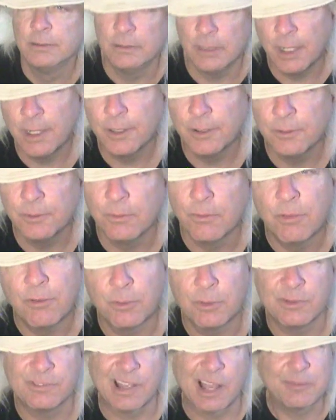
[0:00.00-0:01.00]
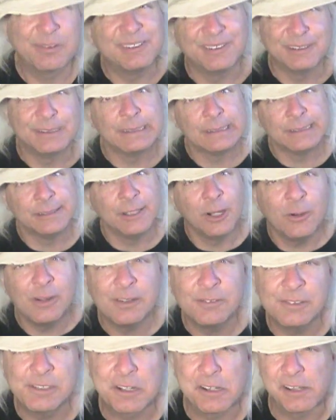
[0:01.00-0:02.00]
No, there is absolutely no
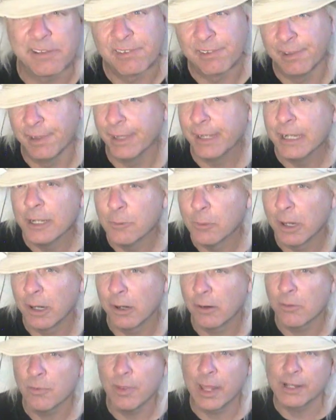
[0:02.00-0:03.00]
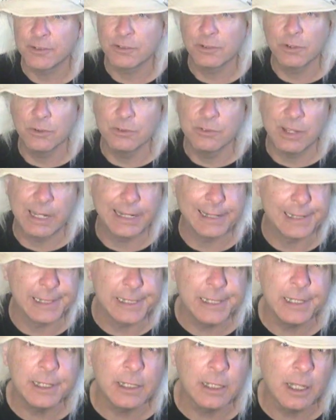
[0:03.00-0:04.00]
evidence anywhere that shows that
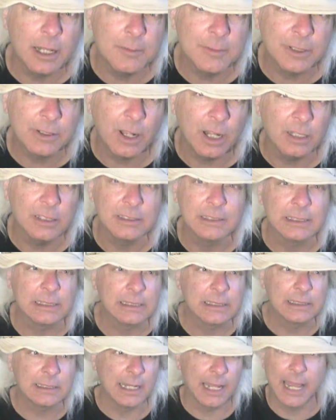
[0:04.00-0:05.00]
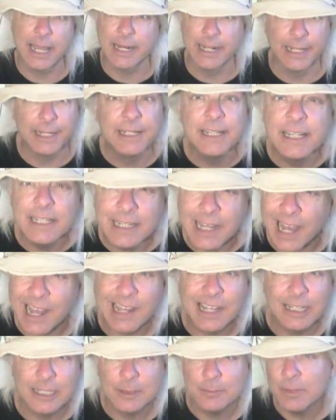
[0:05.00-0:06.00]
any climatologist at any
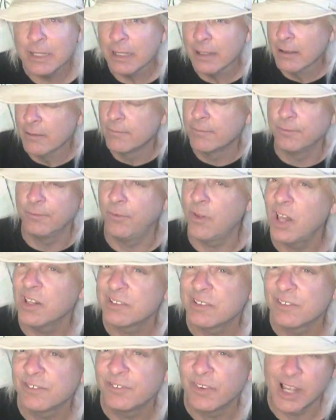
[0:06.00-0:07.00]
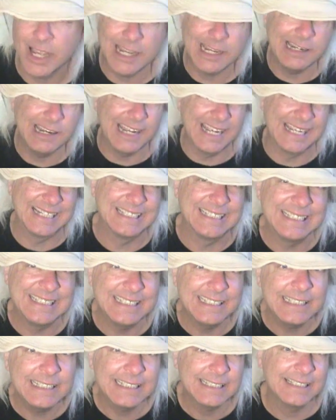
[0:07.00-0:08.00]
time falsified
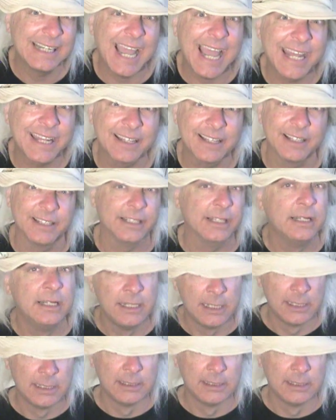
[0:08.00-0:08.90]
any data.